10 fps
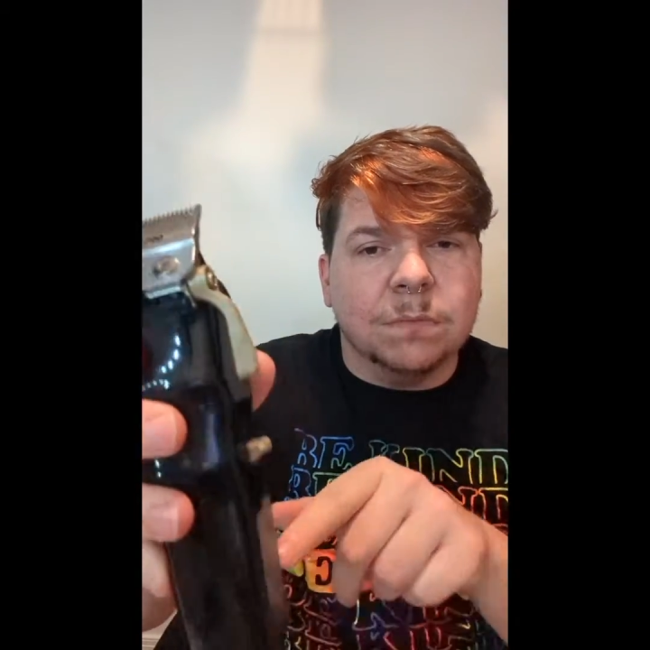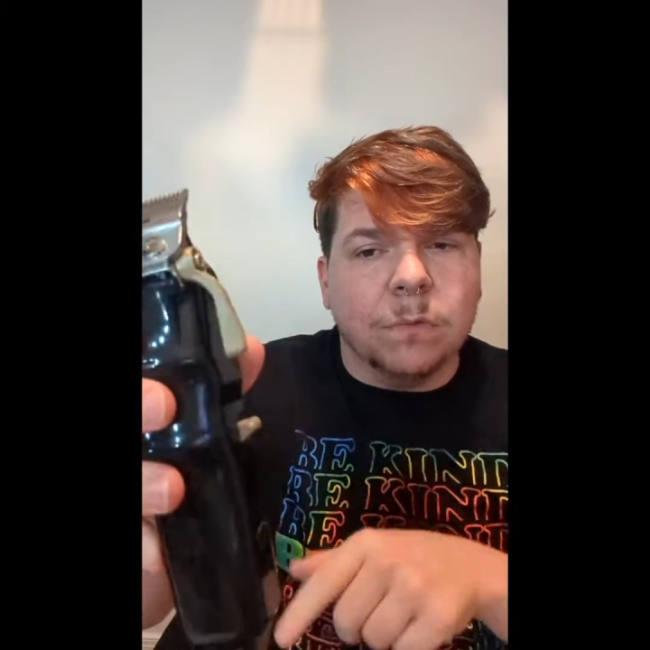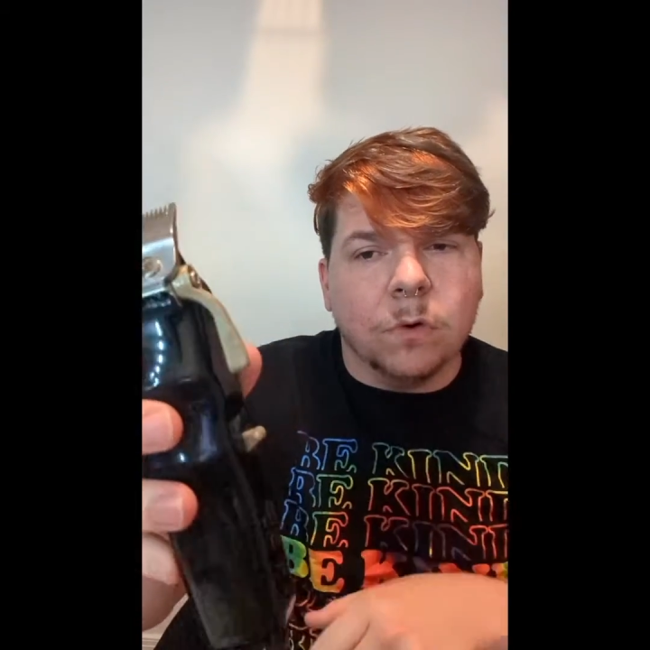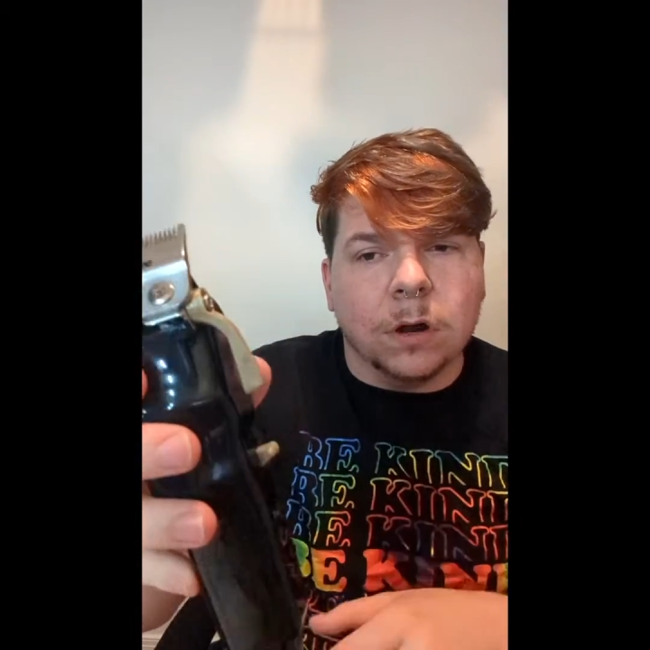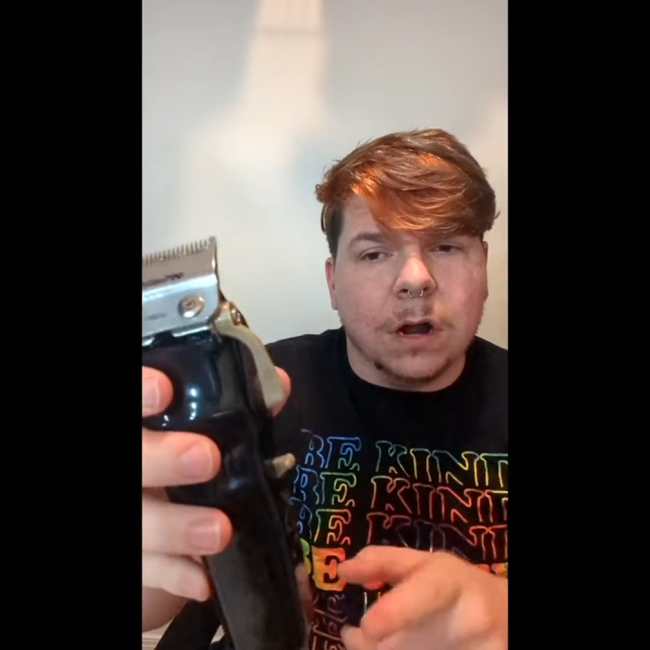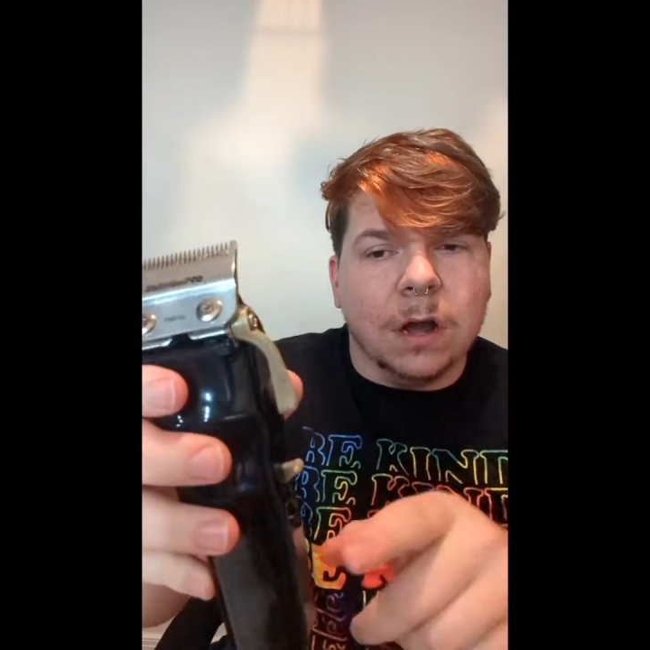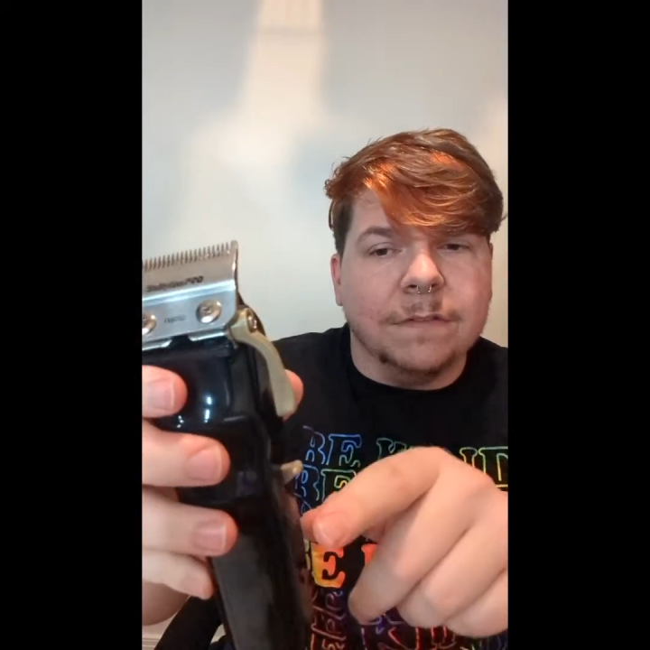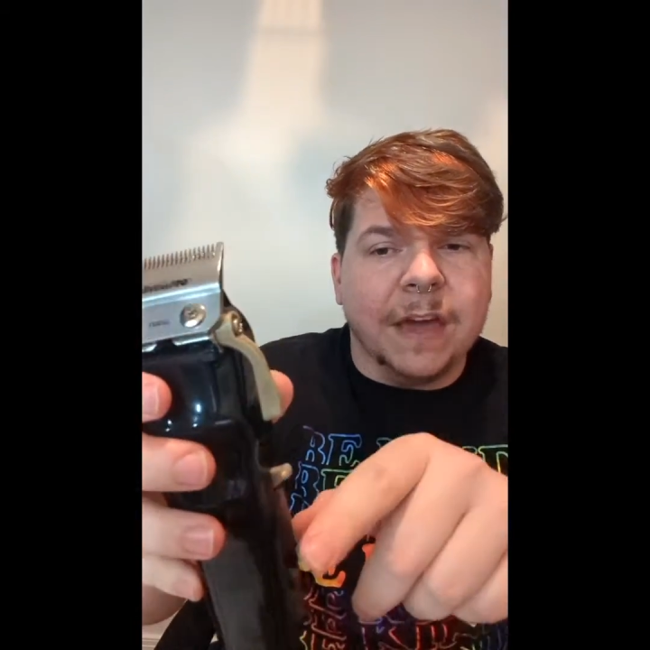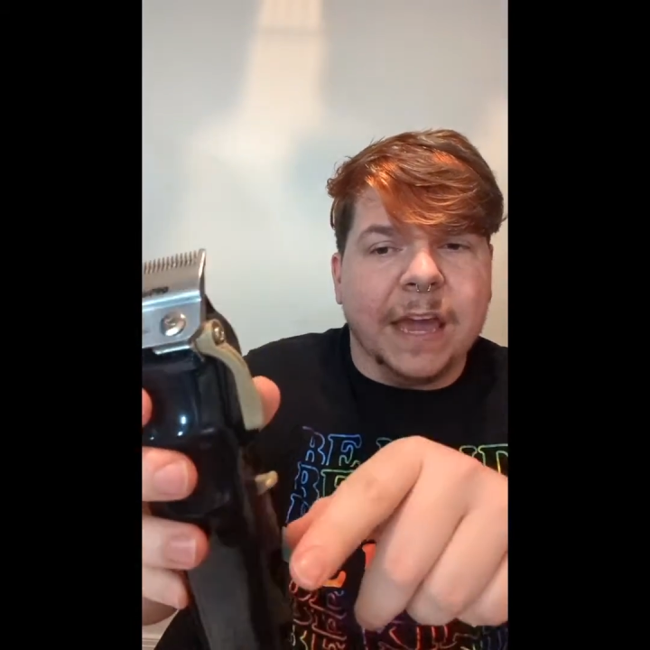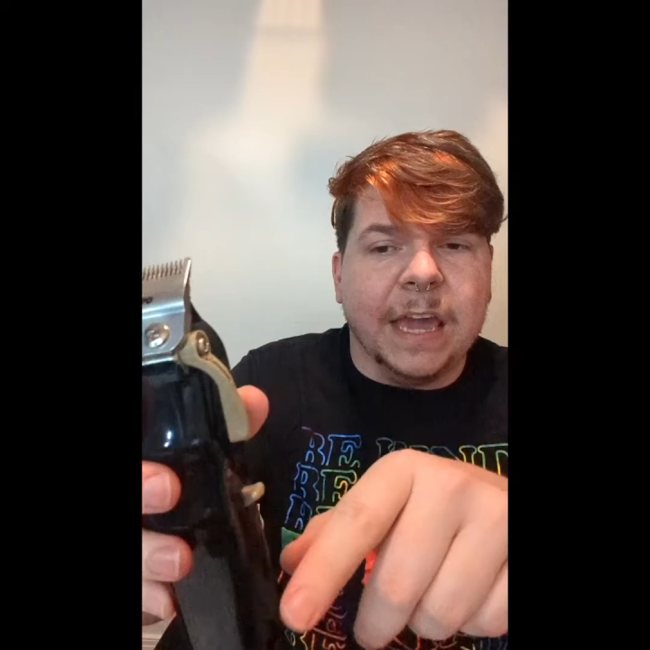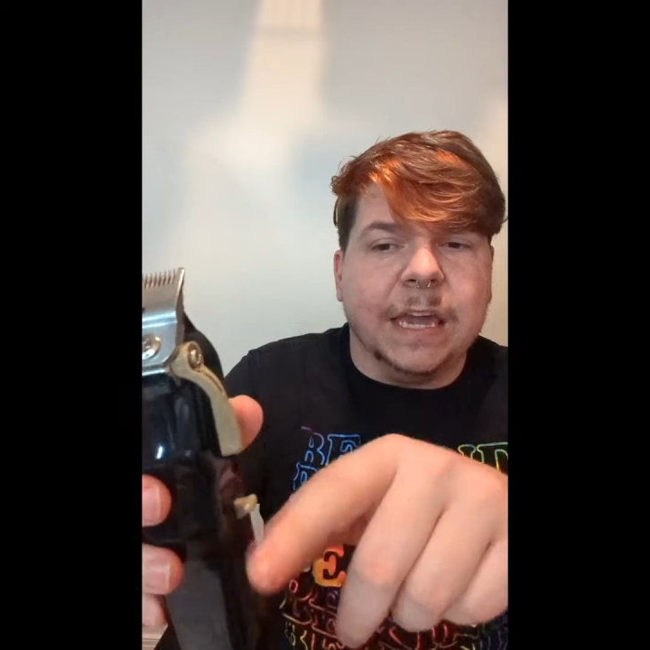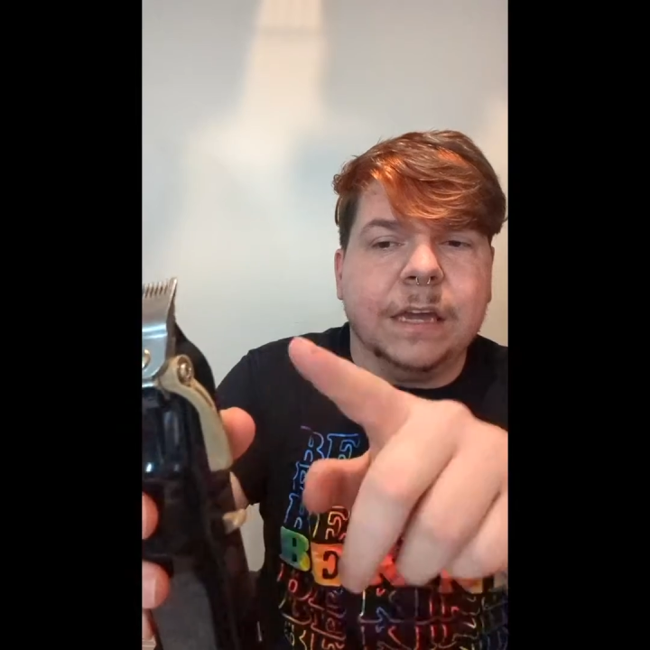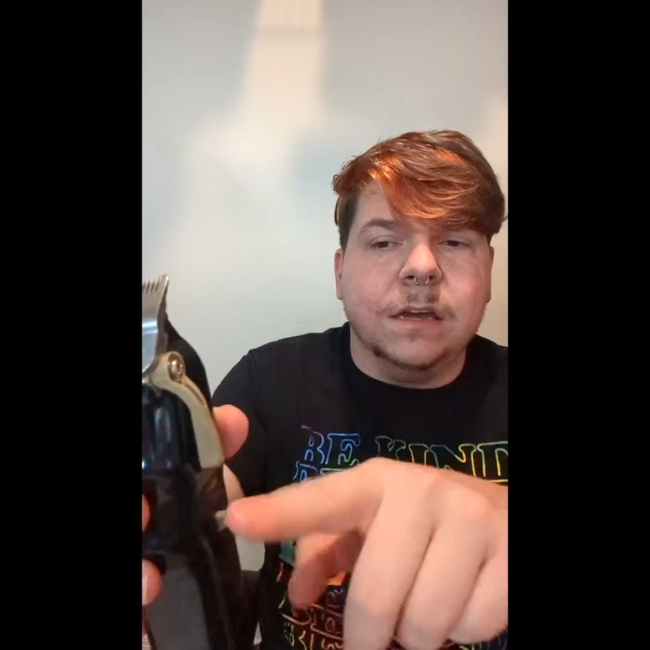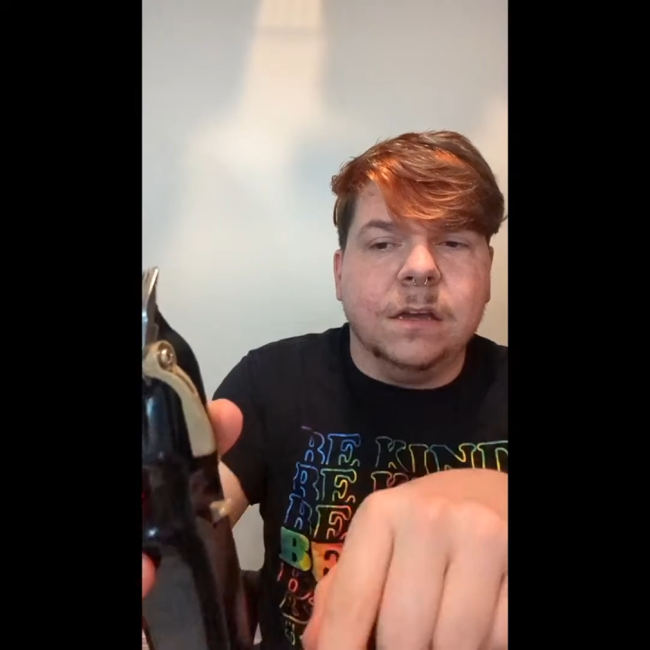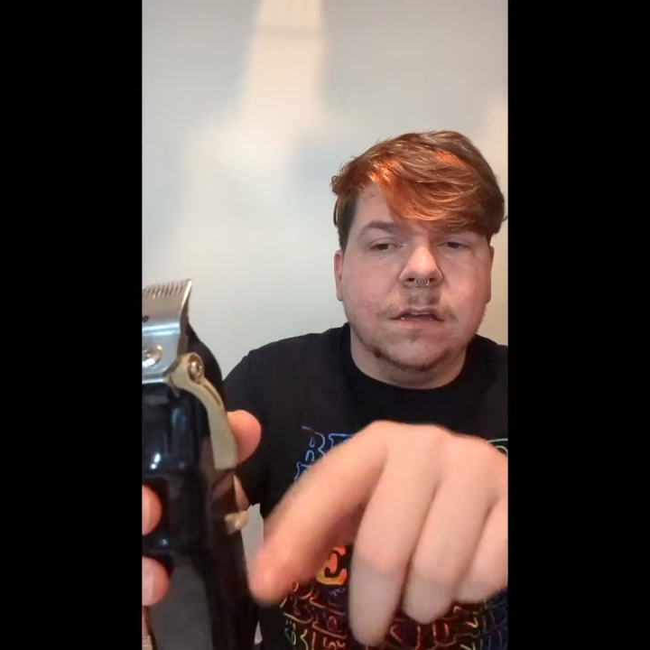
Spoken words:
more of a